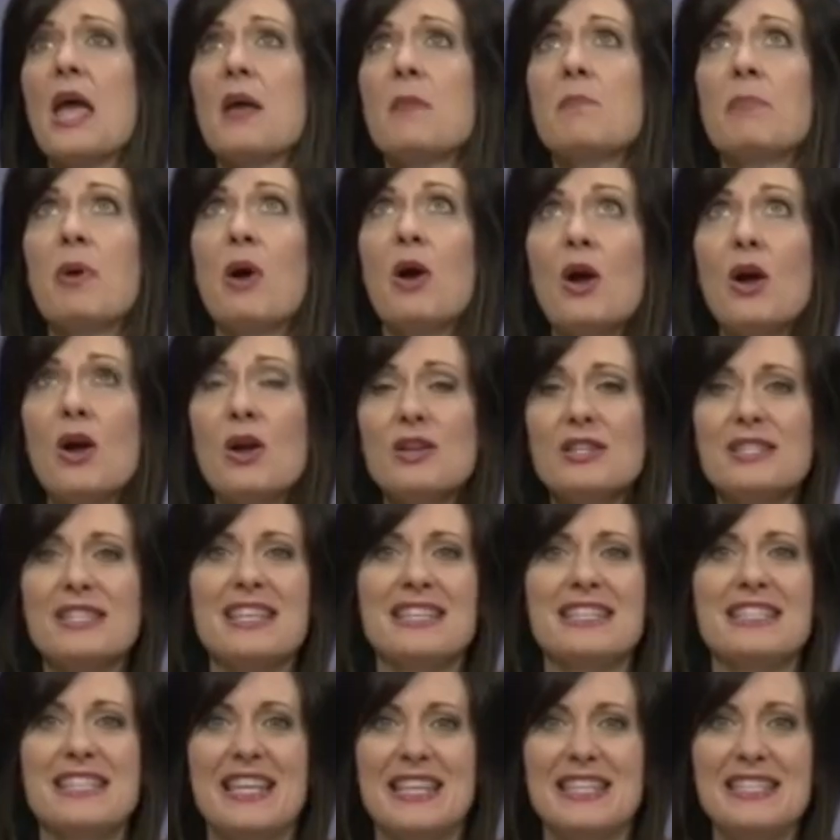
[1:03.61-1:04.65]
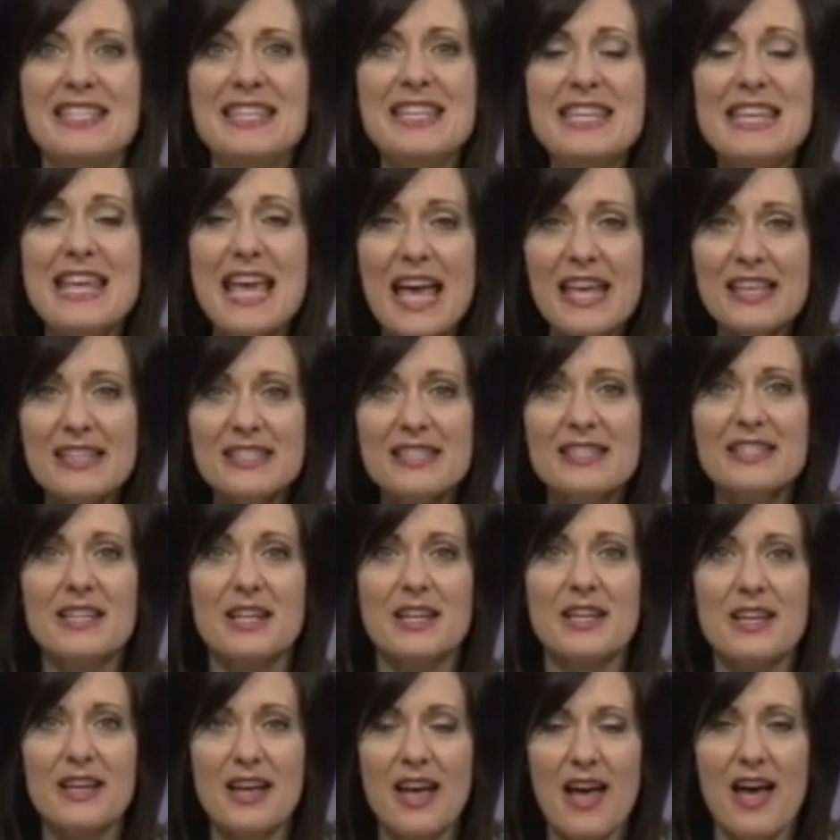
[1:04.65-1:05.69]
a person says yes
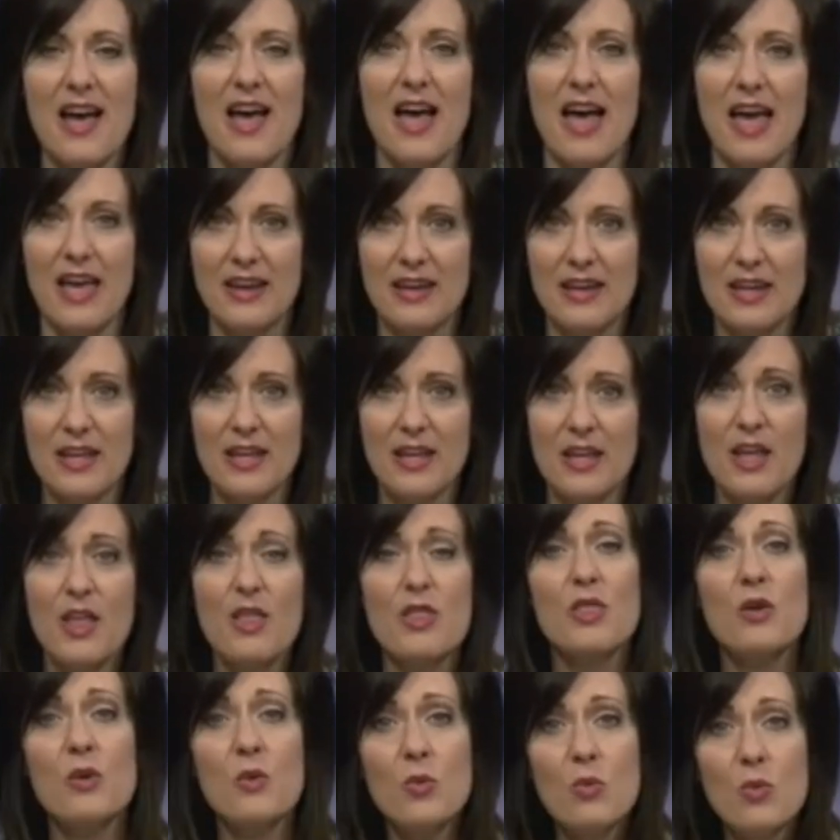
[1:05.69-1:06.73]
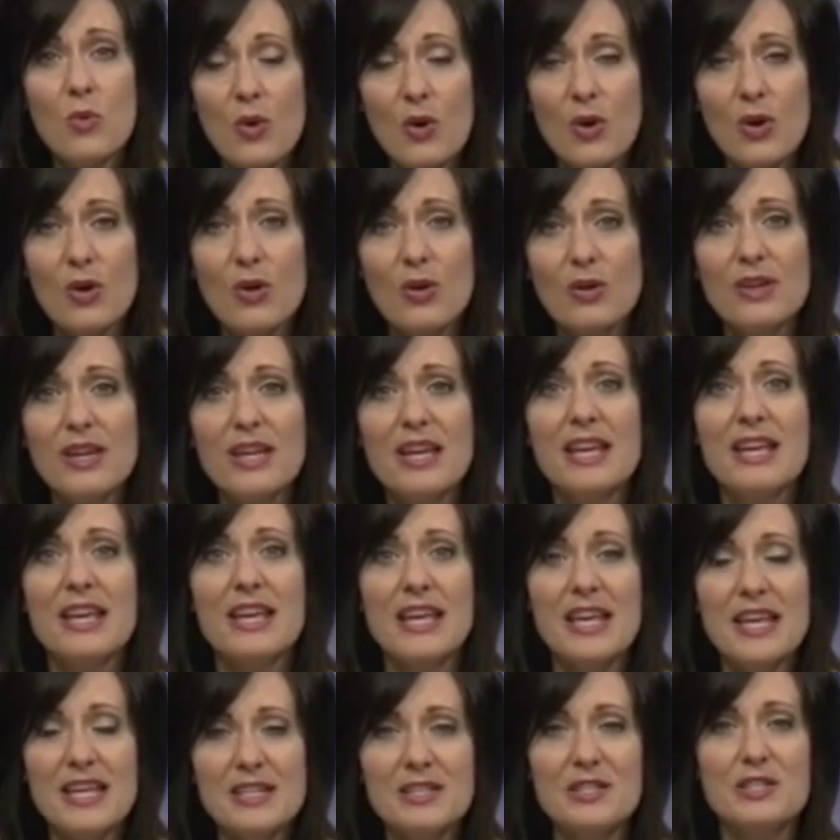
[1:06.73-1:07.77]
to God, the world
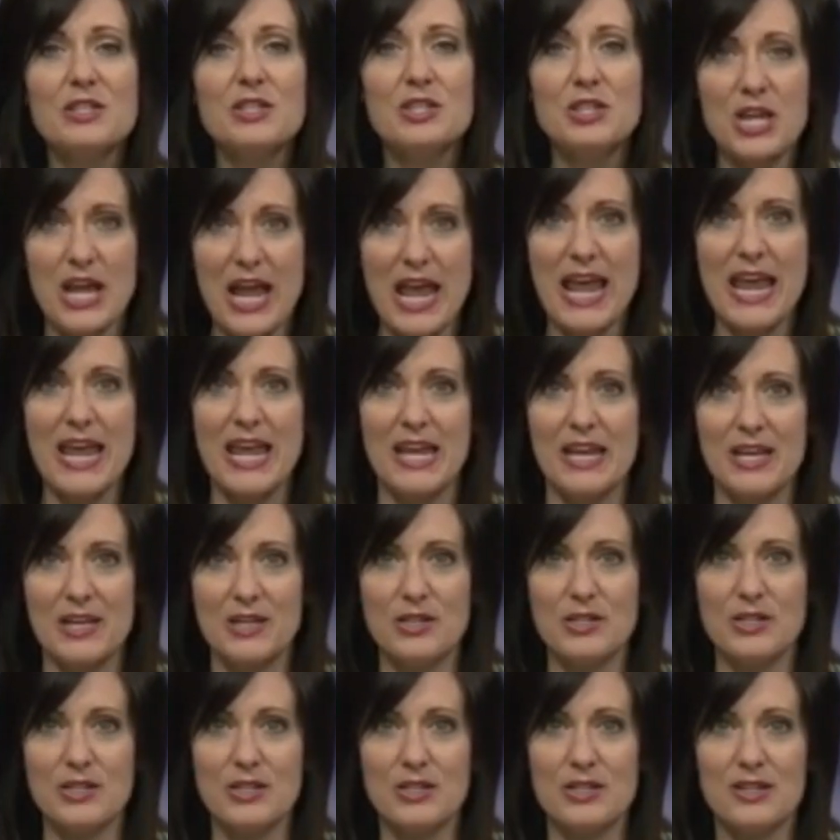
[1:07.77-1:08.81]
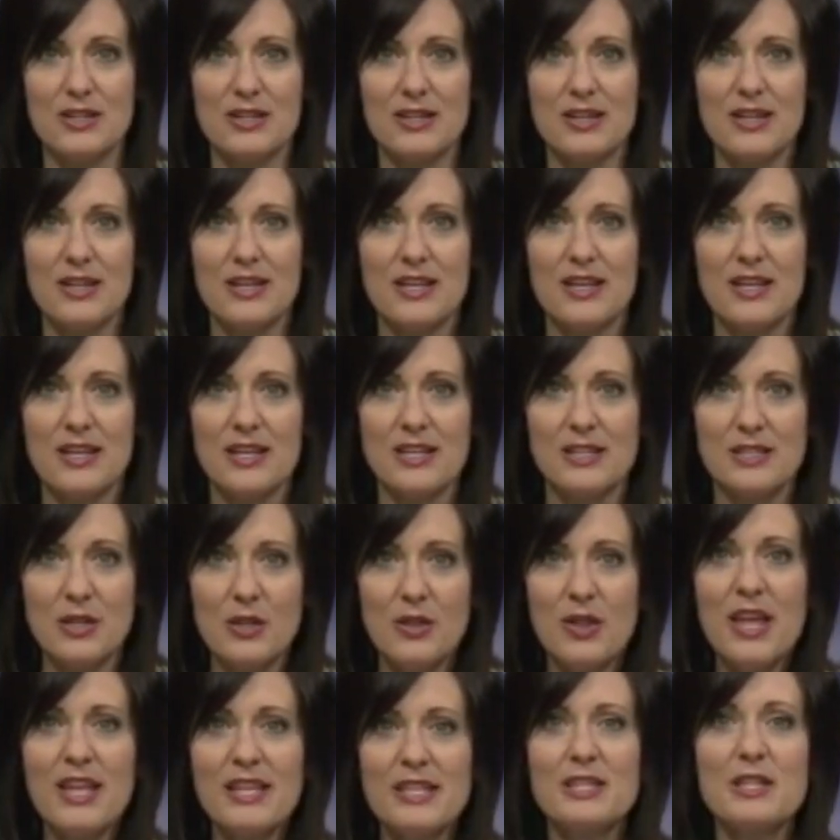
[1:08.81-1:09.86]
is changed.
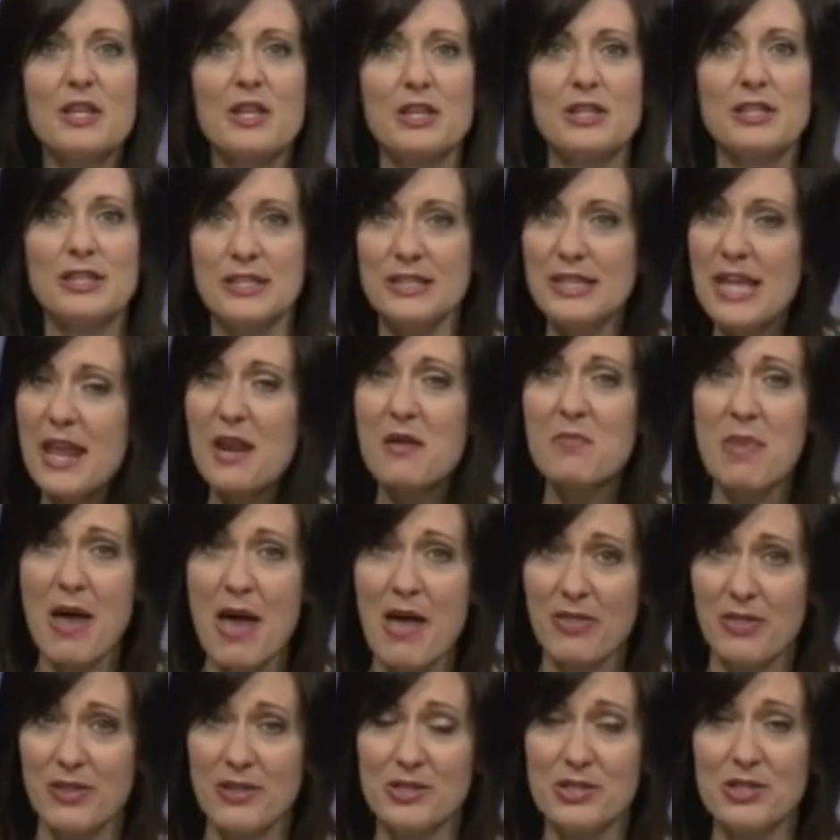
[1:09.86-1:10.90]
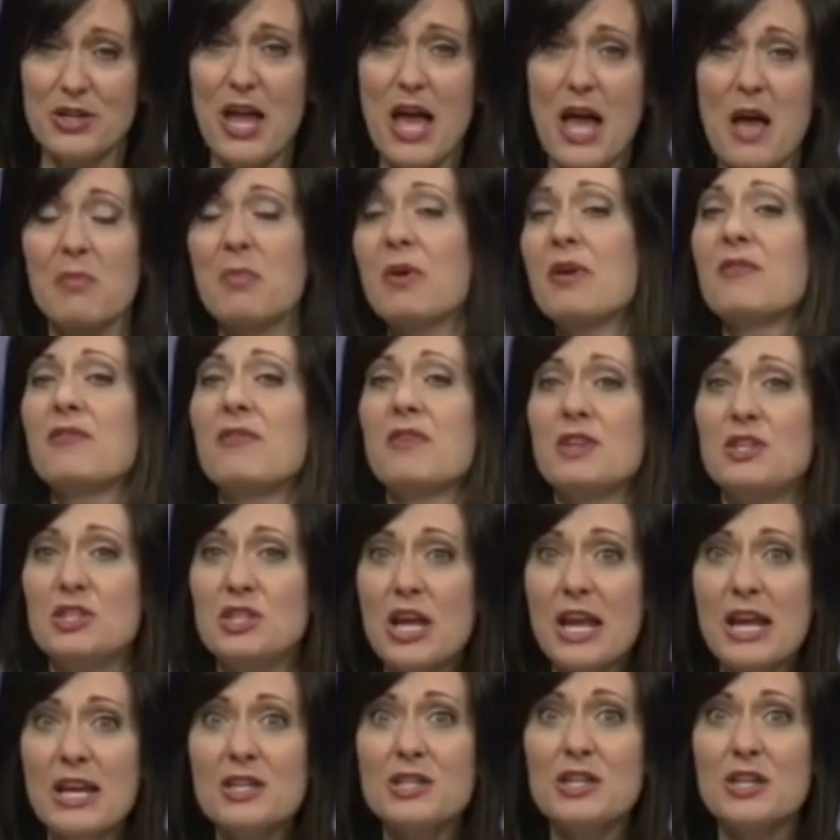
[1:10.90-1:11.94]
So let's set about the job of
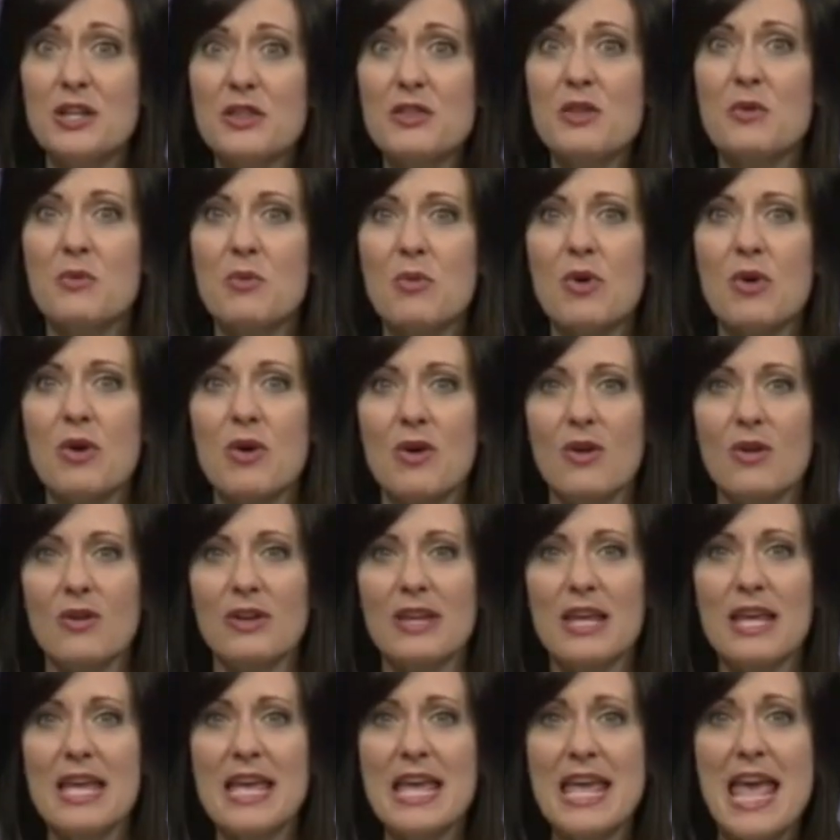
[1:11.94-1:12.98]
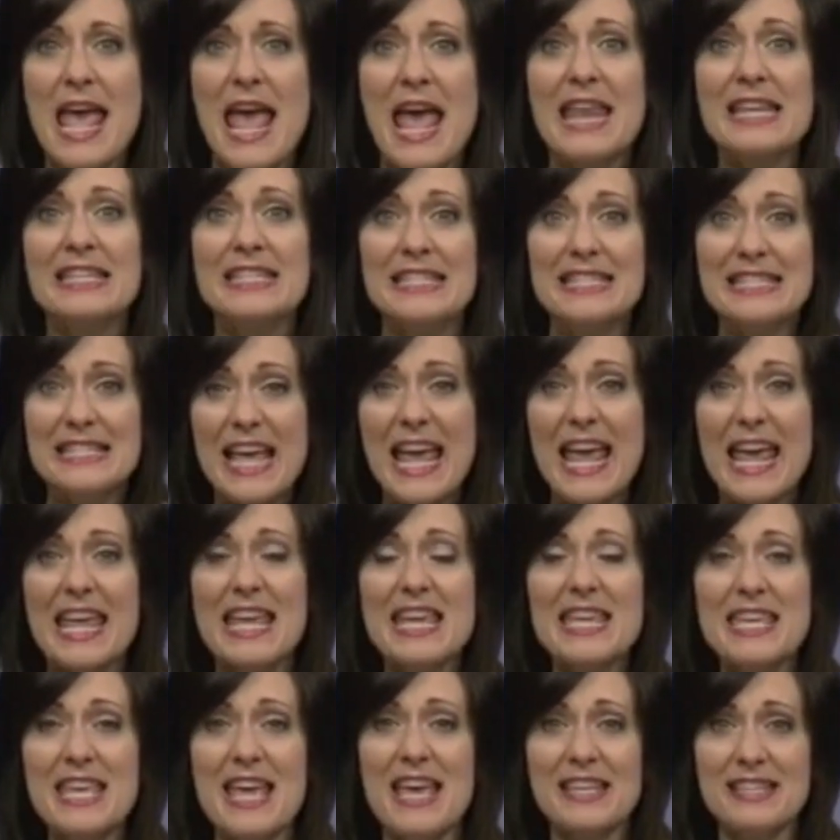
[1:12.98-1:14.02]
changing the world and
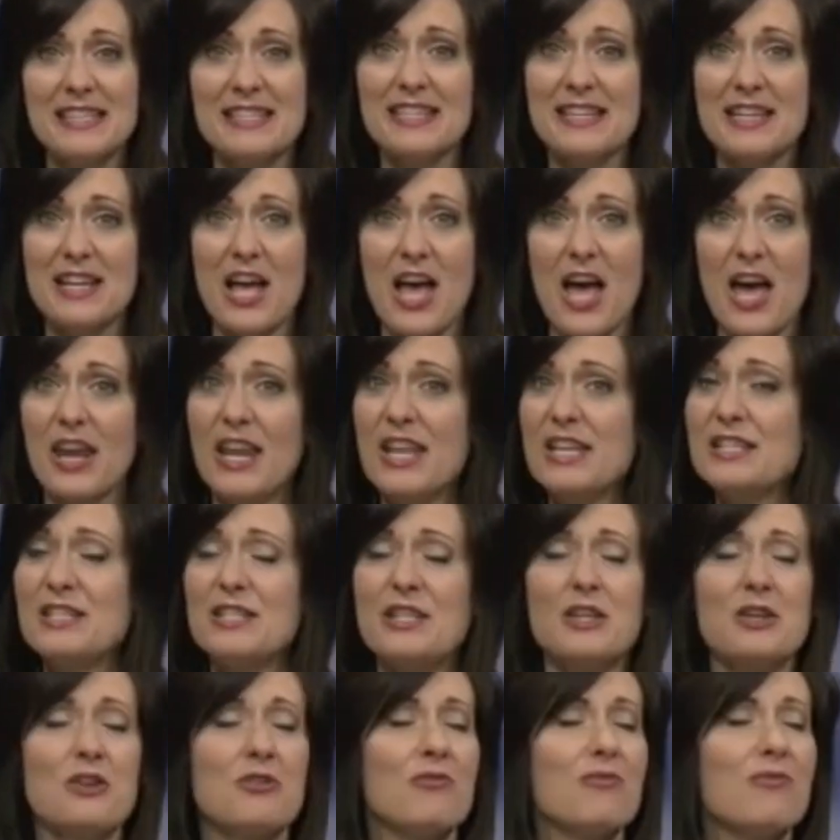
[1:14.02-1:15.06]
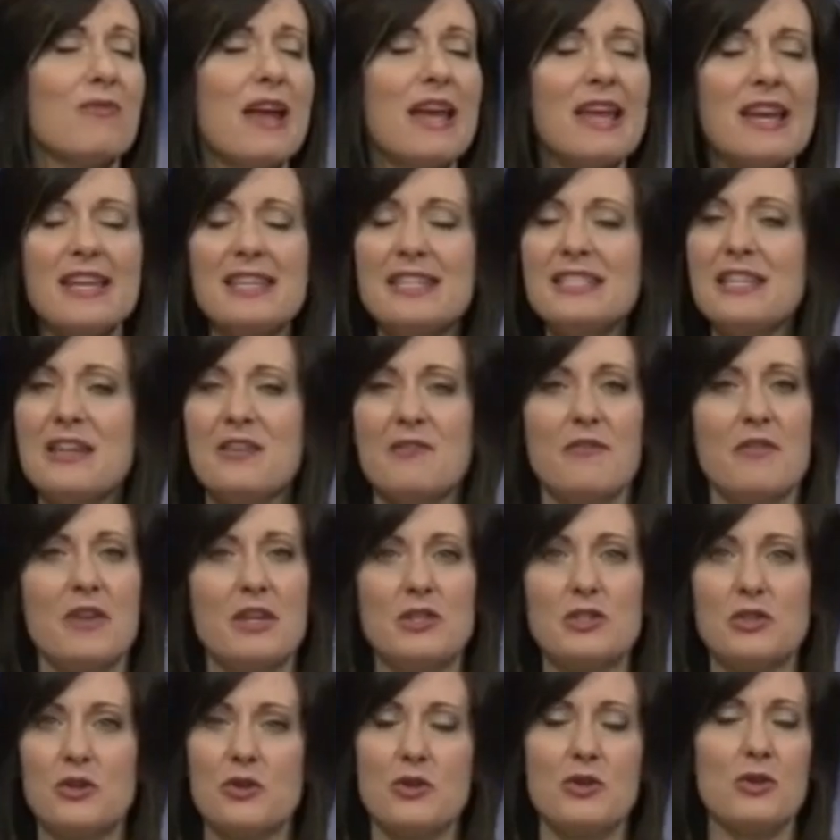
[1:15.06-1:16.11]
saying yes to God. It's the greatest
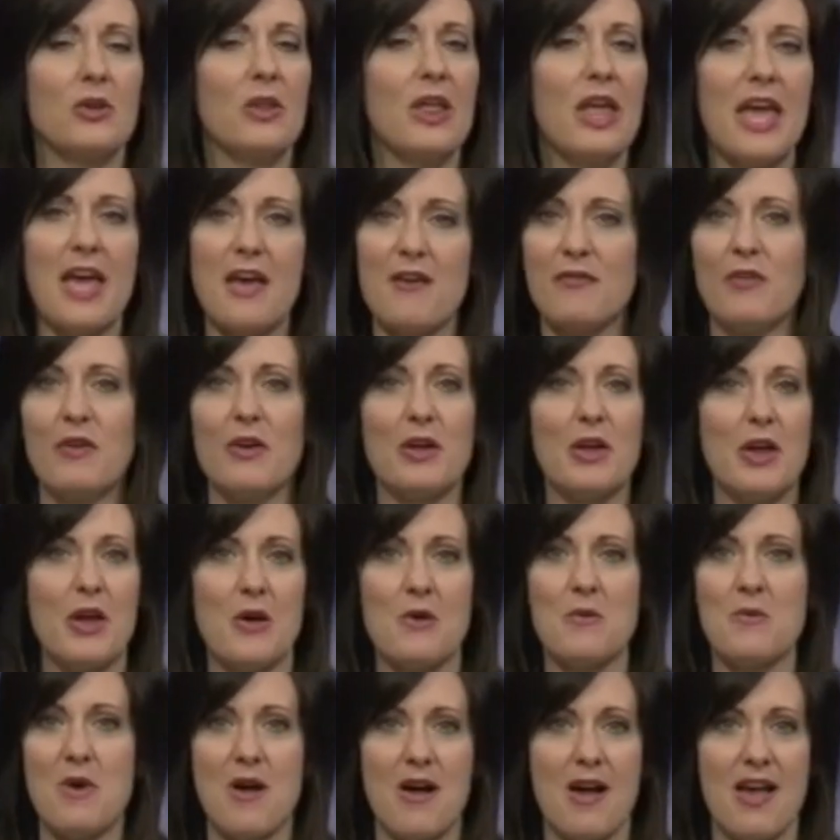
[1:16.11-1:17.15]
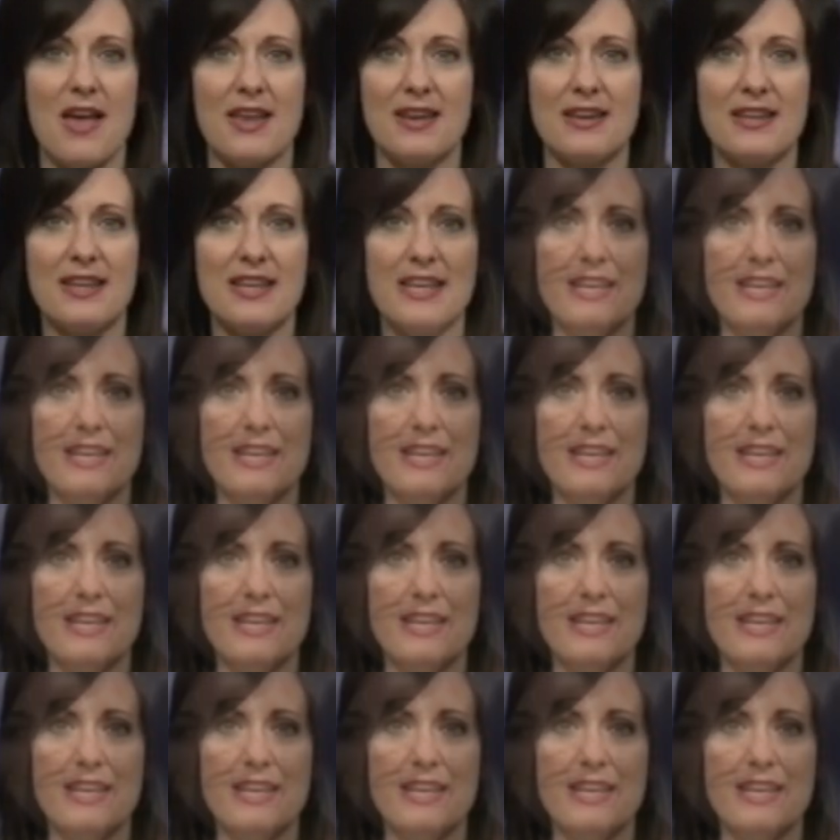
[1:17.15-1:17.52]
adventure you'll ever go on.